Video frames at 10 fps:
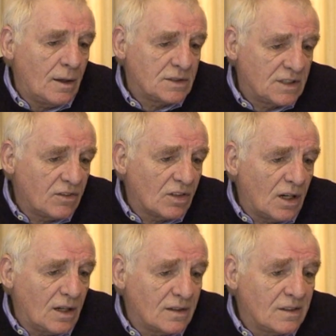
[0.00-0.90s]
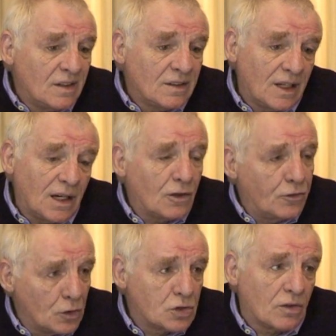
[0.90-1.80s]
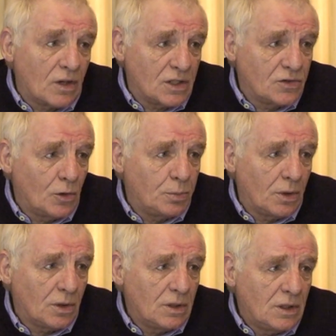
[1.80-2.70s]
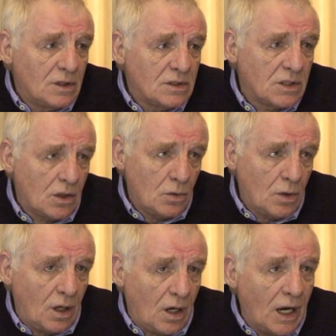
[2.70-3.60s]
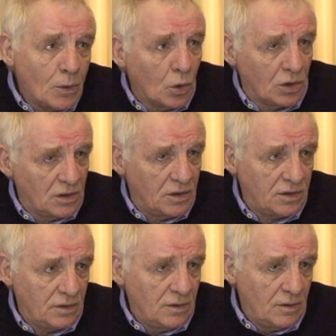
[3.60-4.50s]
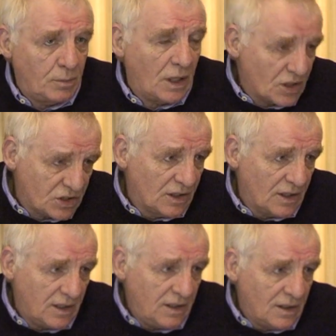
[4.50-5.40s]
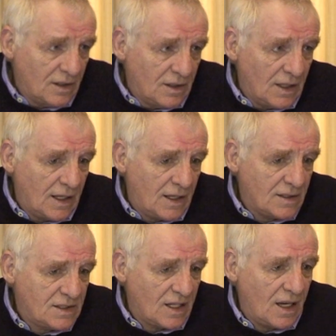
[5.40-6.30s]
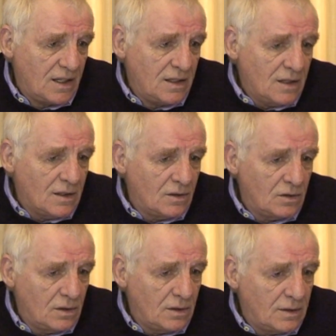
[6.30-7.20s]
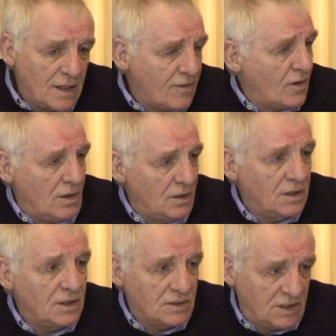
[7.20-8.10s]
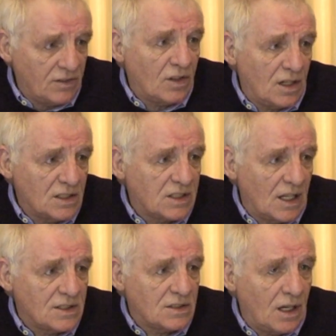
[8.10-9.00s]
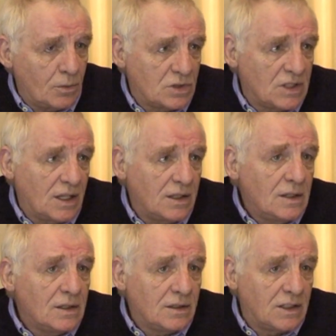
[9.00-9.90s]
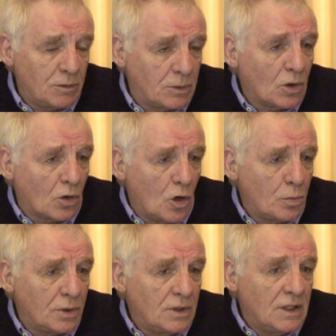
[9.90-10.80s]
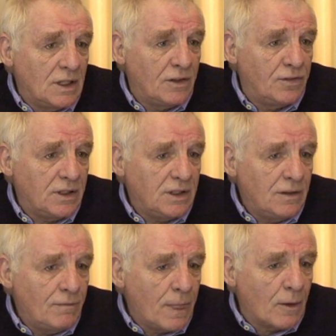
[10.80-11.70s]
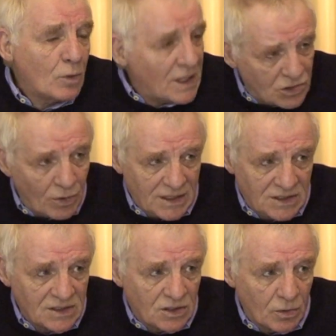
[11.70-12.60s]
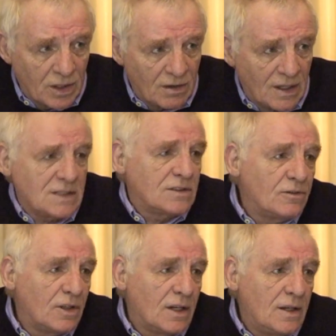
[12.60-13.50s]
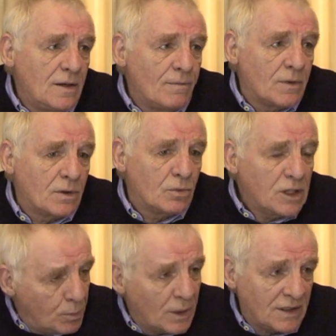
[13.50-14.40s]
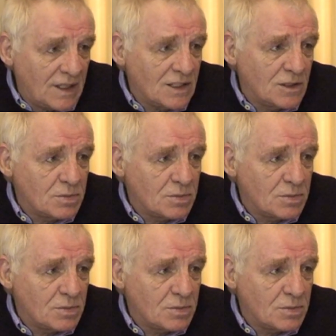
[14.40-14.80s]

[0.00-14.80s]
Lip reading: Stephen Ireland. They are the future of Irish football. So I wouldn't personally say never in Stephen Ireland's case. I would say keep the door open. If he resurrects his career in Aston Villa, rehabilitates